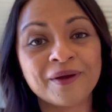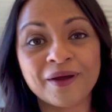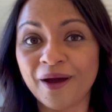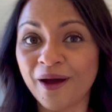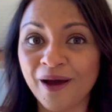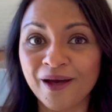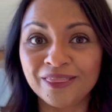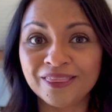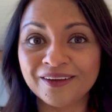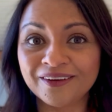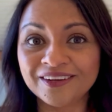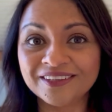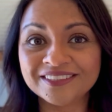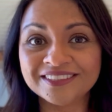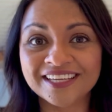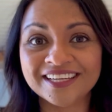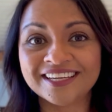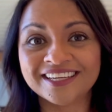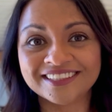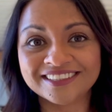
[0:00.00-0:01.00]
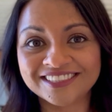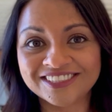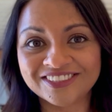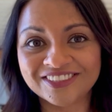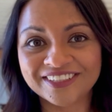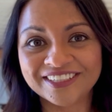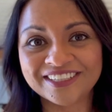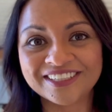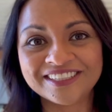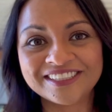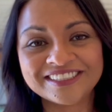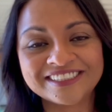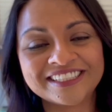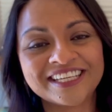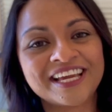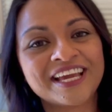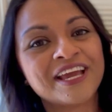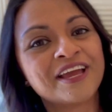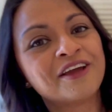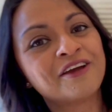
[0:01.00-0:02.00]
authors and illustrators
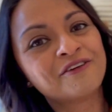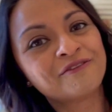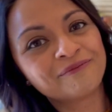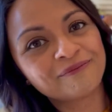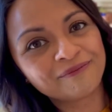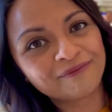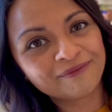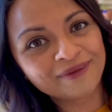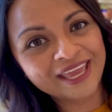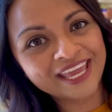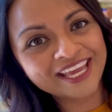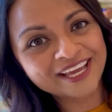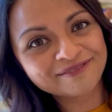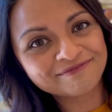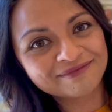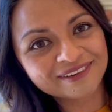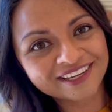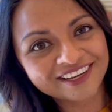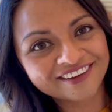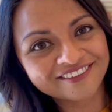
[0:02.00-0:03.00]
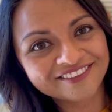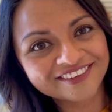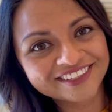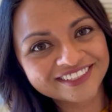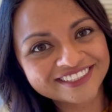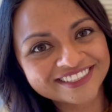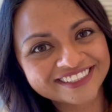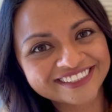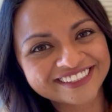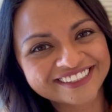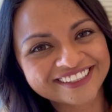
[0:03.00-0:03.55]
make book covers.